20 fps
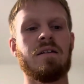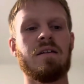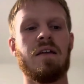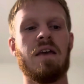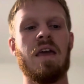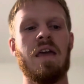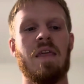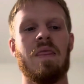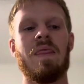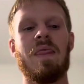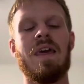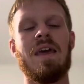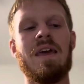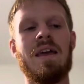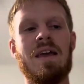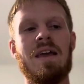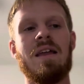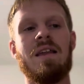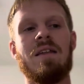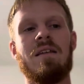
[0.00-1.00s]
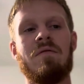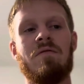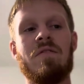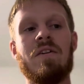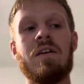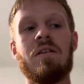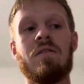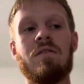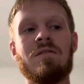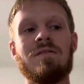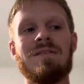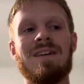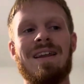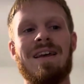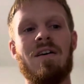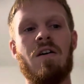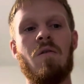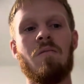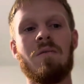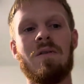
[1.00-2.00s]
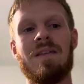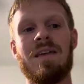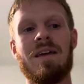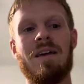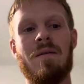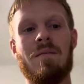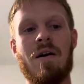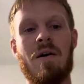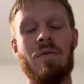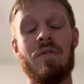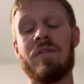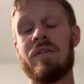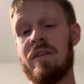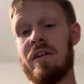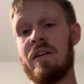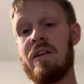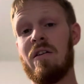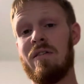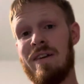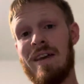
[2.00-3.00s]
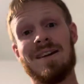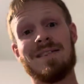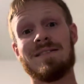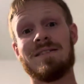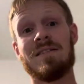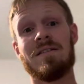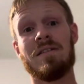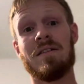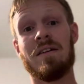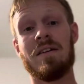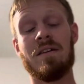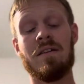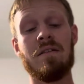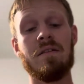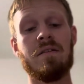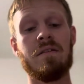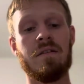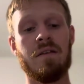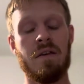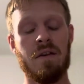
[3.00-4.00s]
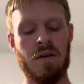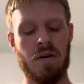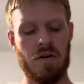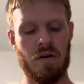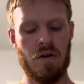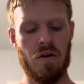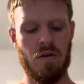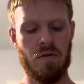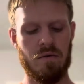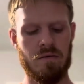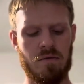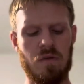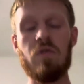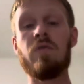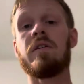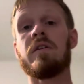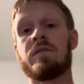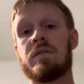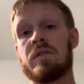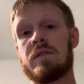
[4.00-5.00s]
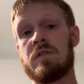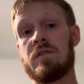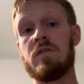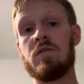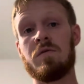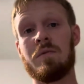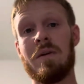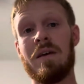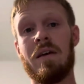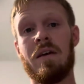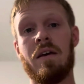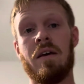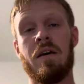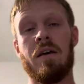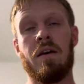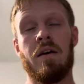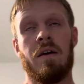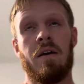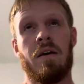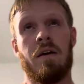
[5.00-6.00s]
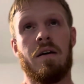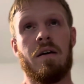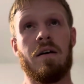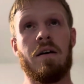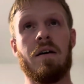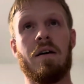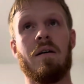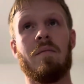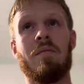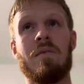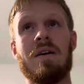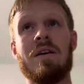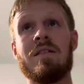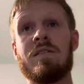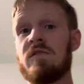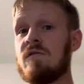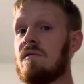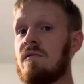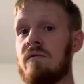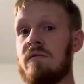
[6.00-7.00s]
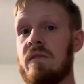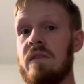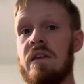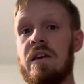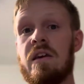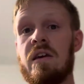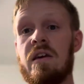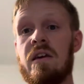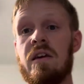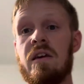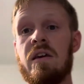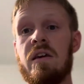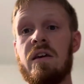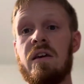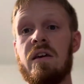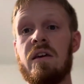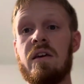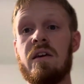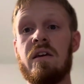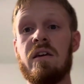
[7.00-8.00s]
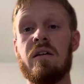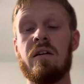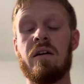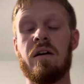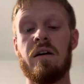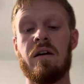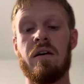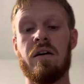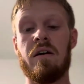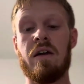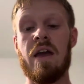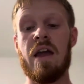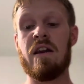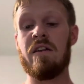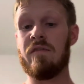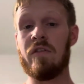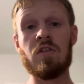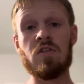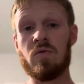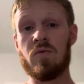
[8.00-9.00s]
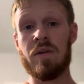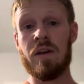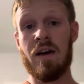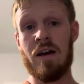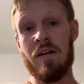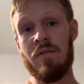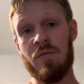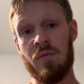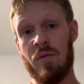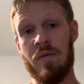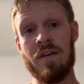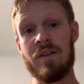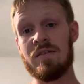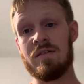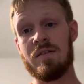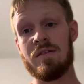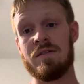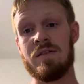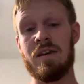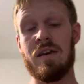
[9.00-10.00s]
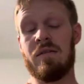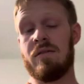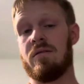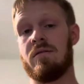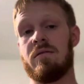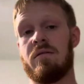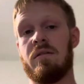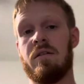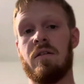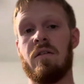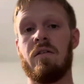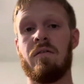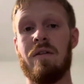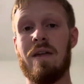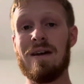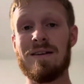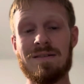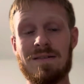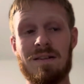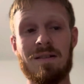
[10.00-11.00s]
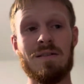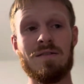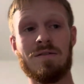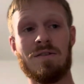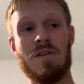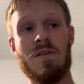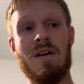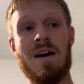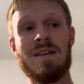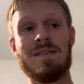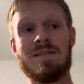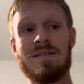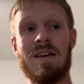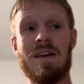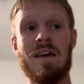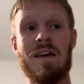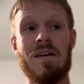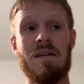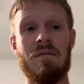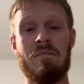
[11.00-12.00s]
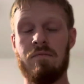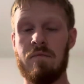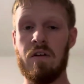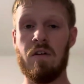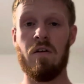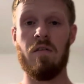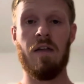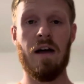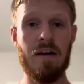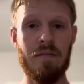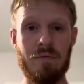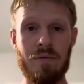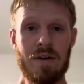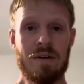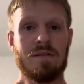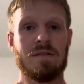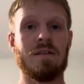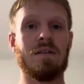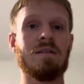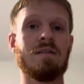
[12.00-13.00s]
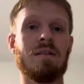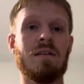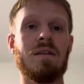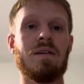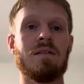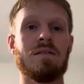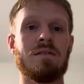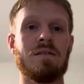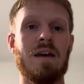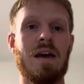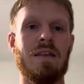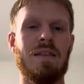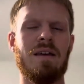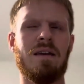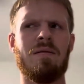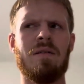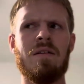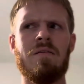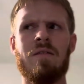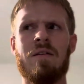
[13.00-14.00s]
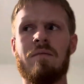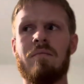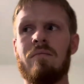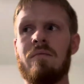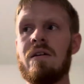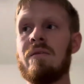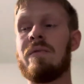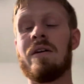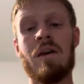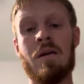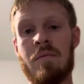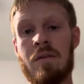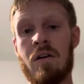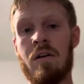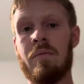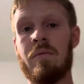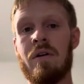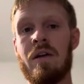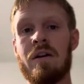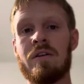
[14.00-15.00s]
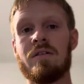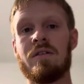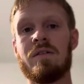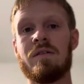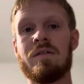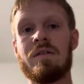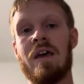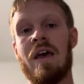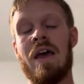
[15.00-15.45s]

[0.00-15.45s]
And then vehicles that I hope that they come out with. Next year 2 years, excuse me, is the anniversary of Revenge of the Sith. Next year, so I'd say, LifeBricks thinks this. I think even maybe M&R Productions